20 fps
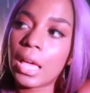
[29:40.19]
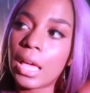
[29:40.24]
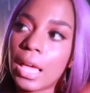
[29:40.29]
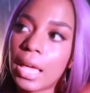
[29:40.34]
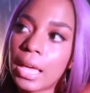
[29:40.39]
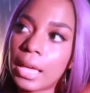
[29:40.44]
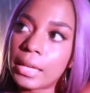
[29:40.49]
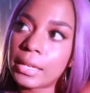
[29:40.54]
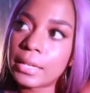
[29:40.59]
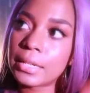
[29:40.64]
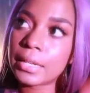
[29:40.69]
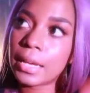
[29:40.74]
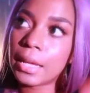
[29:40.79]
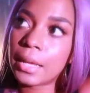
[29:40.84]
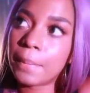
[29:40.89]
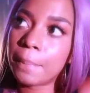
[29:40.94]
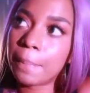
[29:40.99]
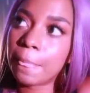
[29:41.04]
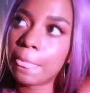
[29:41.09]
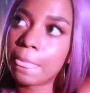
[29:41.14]
And
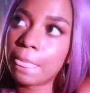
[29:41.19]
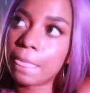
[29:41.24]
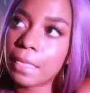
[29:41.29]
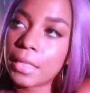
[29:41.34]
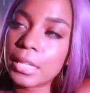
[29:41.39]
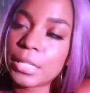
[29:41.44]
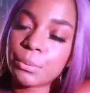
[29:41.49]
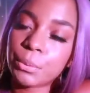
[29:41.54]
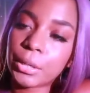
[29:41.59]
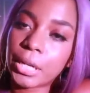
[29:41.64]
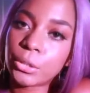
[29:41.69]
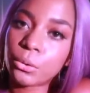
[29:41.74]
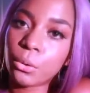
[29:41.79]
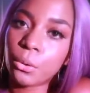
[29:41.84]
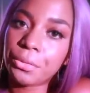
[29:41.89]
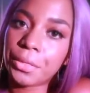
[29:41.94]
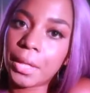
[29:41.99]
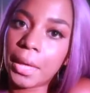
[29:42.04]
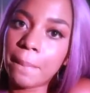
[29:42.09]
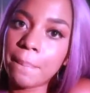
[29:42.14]
um, this is what I
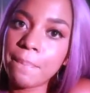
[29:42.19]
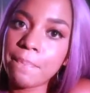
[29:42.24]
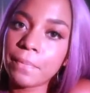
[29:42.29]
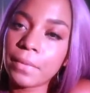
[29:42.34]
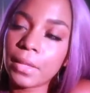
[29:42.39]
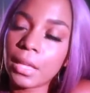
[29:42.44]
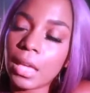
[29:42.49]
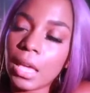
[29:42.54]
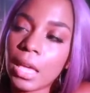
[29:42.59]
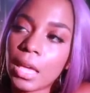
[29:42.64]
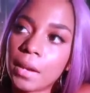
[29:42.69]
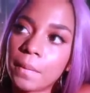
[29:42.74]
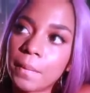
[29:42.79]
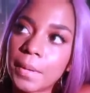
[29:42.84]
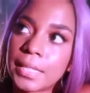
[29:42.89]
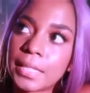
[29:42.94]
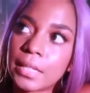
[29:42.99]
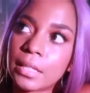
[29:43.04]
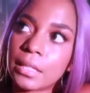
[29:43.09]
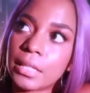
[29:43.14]
told them. And
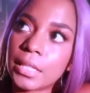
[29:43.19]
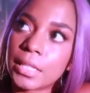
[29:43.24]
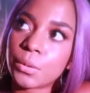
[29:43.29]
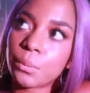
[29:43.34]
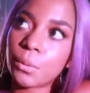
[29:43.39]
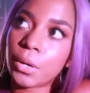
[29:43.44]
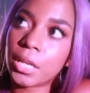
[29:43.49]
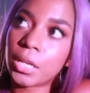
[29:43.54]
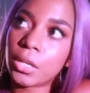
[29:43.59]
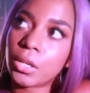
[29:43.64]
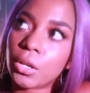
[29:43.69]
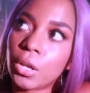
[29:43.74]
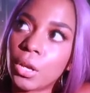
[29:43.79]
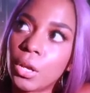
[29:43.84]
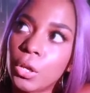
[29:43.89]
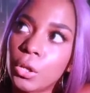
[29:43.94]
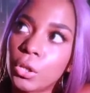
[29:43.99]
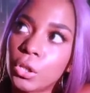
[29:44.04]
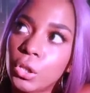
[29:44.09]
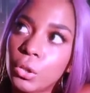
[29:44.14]
basically it's when
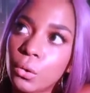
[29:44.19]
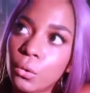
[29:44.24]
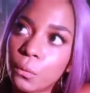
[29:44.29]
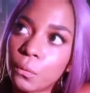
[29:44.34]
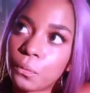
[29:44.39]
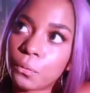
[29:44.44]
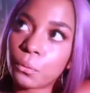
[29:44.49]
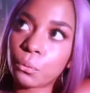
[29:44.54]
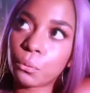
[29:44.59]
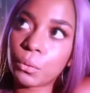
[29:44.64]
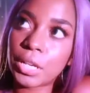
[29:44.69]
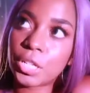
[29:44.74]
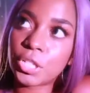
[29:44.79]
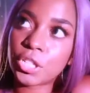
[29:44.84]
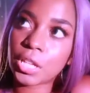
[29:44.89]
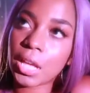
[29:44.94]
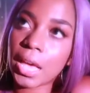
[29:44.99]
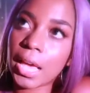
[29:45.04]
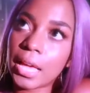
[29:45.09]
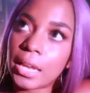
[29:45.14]
you've
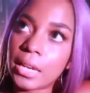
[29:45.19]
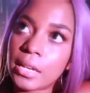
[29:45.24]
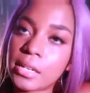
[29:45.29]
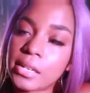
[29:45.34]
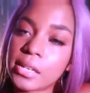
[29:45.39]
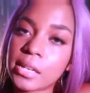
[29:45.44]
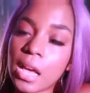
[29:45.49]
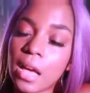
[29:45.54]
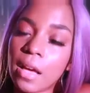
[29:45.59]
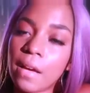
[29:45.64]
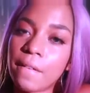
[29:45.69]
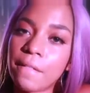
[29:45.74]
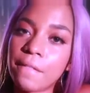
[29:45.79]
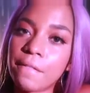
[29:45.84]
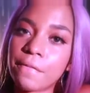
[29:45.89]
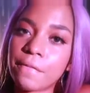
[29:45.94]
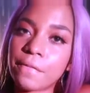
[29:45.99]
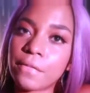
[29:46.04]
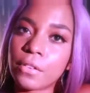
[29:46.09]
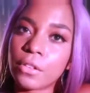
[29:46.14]
reached the end
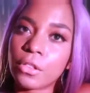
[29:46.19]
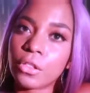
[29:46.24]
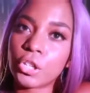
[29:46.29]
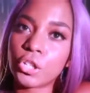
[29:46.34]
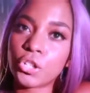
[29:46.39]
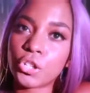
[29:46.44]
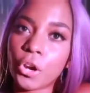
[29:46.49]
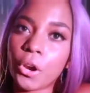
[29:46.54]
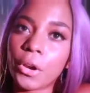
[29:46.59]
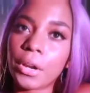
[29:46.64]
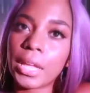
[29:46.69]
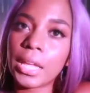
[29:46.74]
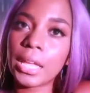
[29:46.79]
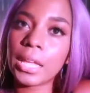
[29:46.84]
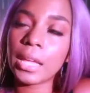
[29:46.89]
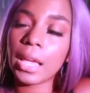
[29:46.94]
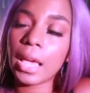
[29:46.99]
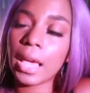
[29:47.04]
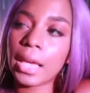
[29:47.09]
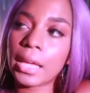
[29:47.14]
of the
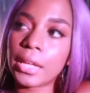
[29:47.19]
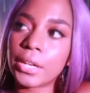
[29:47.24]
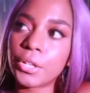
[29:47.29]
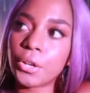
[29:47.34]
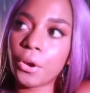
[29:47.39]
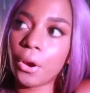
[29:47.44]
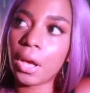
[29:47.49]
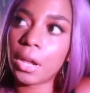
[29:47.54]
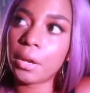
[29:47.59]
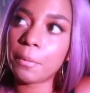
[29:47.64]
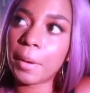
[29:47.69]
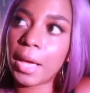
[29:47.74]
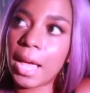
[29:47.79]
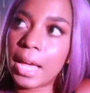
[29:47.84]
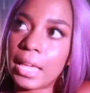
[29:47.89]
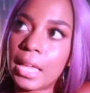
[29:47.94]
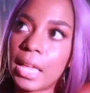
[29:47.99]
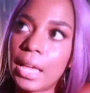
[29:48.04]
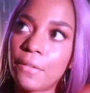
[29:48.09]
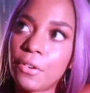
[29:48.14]
journey and you're
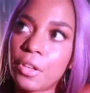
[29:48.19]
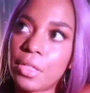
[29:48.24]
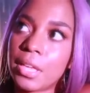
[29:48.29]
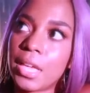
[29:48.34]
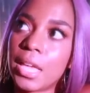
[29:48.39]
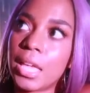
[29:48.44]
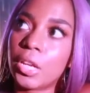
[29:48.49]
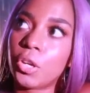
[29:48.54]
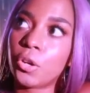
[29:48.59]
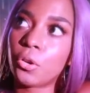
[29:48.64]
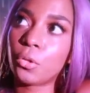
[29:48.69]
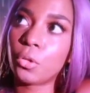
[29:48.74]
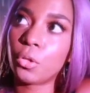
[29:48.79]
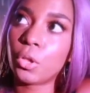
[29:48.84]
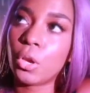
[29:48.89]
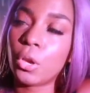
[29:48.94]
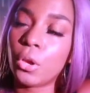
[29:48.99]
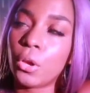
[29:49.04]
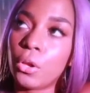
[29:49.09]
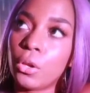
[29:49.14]
unpacking everything and you're
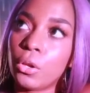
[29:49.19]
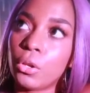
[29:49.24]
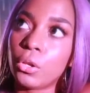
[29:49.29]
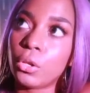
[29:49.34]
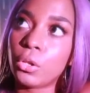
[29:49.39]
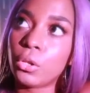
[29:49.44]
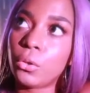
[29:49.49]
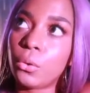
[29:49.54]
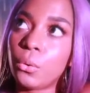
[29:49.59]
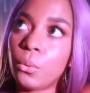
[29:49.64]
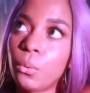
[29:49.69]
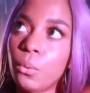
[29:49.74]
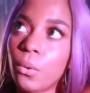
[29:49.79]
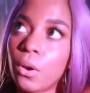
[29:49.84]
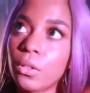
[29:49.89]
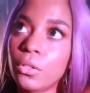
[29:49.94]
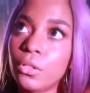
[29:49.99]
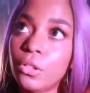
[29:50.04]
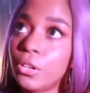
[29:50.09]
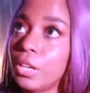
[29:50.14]
you
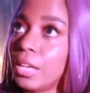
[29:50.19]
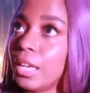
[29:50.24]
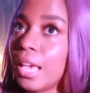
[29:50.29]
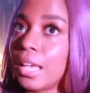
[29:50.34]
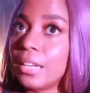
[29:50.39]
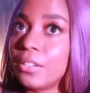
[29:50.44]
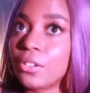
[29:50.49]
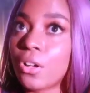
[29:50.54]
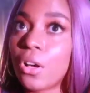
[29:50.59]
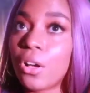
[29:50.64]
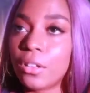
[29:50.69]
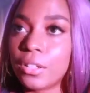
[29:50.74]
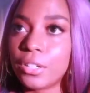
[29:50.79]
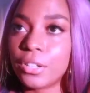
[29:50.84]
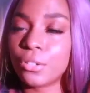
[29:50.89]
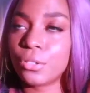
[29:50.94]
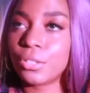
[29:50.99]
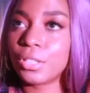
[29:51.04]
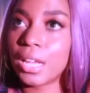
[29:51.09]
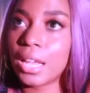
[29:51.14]
are looking at it all and
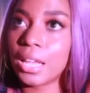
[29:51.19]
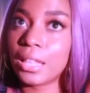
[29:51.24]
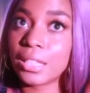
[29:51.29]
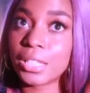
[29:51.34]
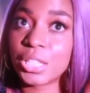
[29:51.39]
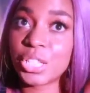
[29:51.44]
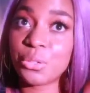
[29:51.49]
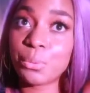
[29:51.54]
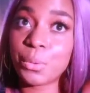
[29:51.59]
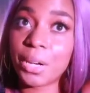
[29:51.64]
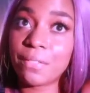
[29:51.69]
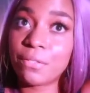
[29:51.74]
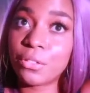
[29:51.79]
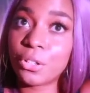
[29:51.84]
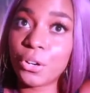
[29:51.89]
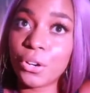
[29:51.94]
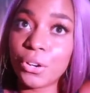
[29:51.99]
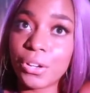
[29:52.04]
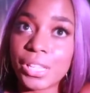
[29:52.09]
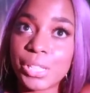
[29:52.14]
you're saying, this is what I've
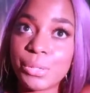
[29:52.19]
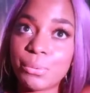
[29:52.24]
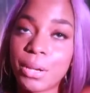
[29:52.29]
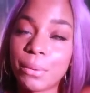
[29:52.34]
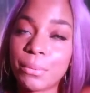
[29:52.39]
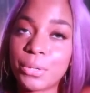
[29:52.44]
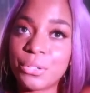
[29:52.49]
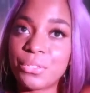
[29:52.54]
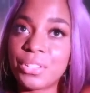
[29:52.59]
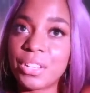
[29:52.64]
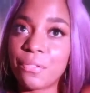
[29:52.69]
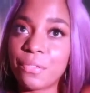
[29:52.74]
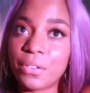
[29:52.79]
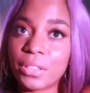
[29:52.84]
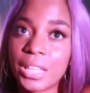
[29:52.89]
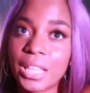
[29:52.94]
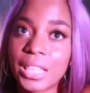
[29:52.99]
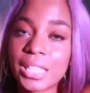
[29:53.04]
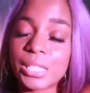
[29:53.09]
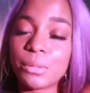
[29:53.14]
learned, this is what I would do
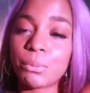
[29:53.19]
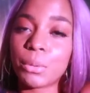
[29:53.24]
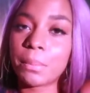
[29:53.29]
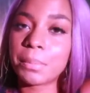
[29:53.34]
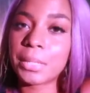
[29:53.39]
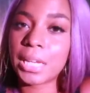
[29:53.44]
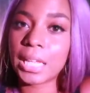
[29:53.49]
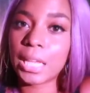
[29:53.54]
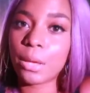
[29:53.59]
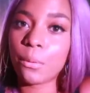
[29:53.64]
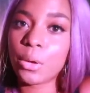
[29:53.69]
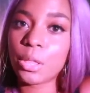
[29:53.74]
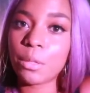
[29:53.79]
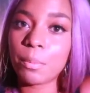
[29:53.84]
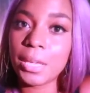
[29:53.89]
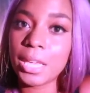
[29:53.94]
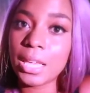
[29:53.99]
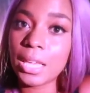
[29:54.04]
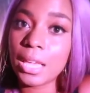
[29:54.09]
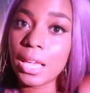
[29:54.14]
differently, this is what I'm taking with
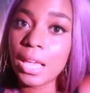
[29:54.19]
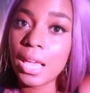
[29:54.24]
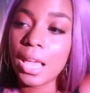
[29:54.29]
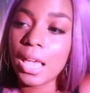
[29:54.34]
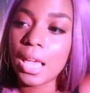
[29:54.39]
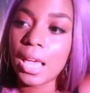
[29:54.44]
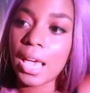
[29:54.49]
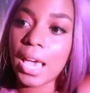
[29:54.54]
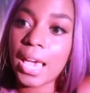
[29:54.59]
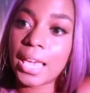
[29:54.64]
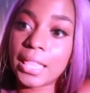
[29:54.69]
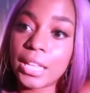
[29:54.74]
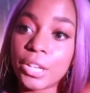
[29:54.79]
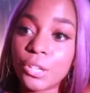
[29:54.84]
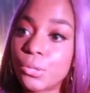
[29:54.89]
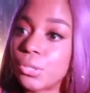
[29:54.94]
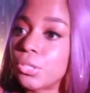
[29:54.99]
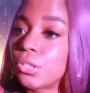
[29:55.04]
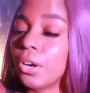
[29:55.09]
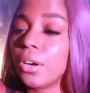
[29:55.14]
me, and then
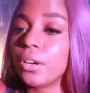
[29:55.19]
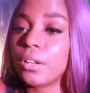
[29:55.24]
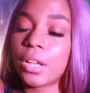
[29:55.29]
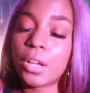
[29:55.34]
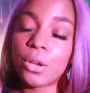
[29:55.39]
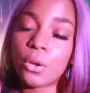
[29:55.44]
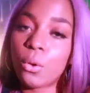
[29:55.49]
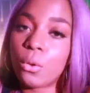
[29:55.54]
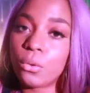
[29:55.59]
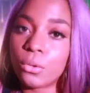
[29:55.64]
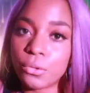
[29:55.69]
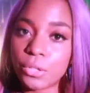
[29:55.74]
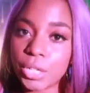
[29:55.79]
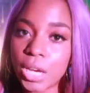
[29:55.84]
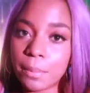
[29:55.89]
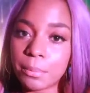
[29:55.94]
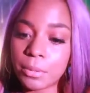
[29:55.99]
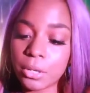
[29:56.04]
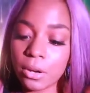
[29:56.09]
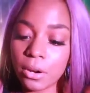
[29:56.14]
you start a whole new
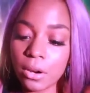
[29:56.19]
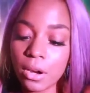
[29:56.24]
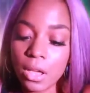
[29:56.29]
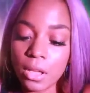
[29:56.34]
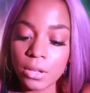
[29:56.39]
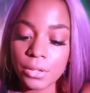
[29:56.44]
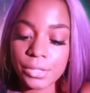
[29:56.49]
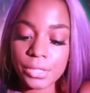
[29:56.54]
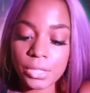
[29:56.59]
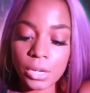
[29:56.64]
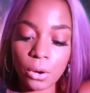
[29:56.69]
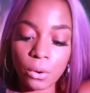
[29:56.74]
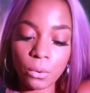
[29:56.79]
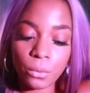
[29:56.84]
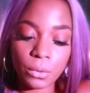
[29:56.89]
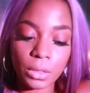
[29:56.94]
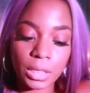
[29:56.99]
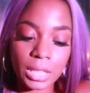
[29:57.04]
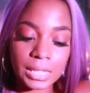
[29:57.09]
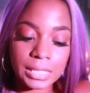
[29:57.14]
chapter.
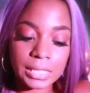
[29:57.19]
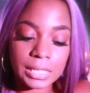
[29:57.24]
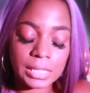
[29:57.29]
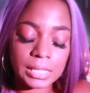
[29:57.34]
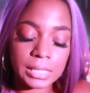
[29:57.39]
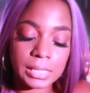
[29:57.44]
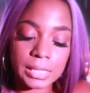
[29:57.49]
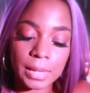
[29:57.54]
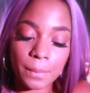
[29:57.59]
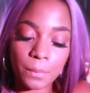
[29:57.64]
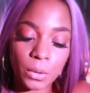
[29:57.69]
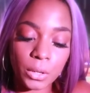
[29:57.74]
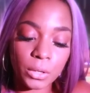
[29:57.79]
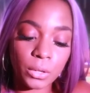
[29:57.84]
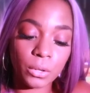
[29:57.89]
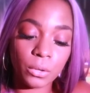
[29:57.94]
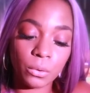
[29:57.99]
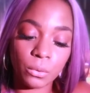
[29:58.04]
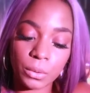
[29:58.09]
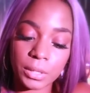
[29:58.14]
So this is someone
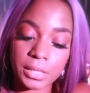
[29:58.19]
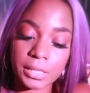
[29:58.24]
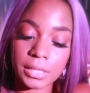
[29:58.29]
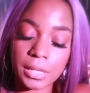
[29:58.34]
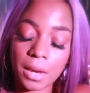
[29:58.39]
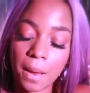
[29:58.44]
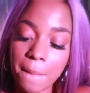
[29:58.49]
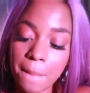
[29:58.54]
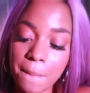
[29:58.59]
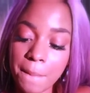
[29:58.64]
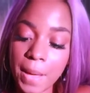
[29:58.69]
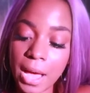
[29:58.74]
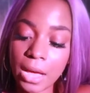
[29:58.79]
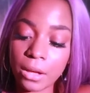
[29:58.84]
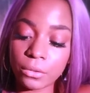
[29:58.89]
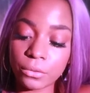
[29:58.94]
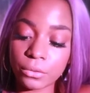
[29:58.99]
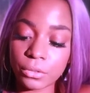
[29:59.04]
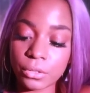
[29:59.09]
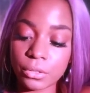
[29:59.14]
who is
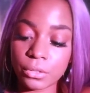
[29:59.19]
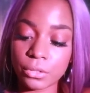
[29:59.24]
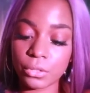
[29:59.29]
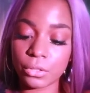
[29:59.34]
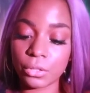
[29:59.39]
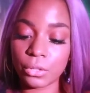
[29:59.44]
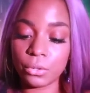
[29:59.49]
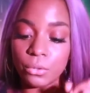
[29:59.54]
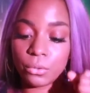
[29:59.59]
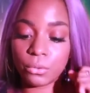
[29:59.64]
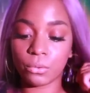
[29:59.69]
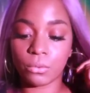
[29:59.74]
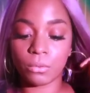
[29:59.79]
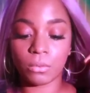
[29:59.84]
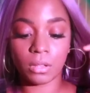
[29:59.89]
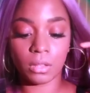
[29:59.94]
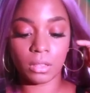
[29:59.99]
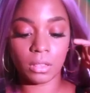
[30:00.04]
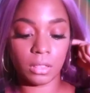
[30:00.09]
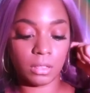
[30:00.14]
about
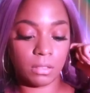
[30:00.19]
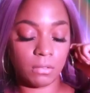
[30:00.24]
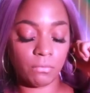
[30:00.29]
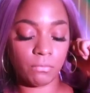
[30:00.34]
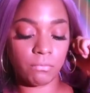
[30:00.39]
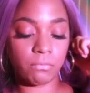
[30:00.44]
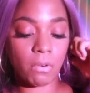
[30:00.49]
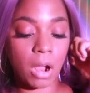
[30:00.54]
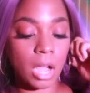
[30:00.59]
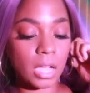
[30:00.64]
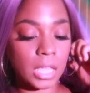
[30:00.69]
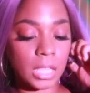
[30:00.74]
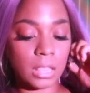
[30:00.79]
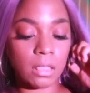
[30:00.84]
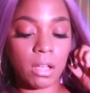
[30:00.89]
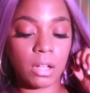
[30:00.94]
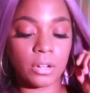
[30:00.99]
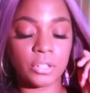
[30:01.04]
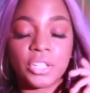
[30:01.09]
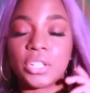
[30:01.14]
to rocket
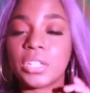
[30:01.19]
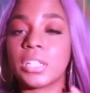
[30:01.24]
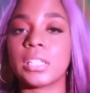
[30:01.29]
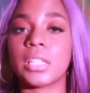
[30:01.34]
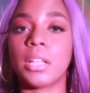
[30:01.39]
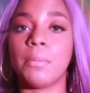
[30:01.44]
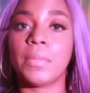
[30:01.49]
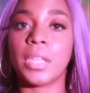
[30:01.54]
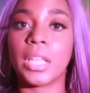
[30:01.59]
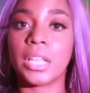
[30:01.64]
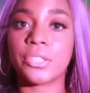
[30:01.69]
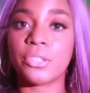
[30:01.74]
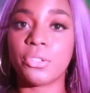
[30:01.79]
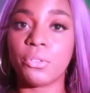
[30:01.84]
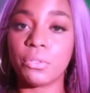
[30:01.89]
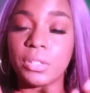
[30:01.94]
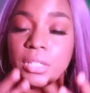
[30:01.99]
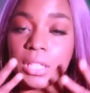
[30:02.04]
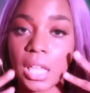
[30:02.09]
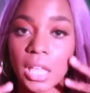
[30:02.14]
launch into something. As
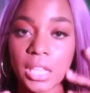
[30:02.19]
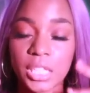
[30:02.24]
soon as they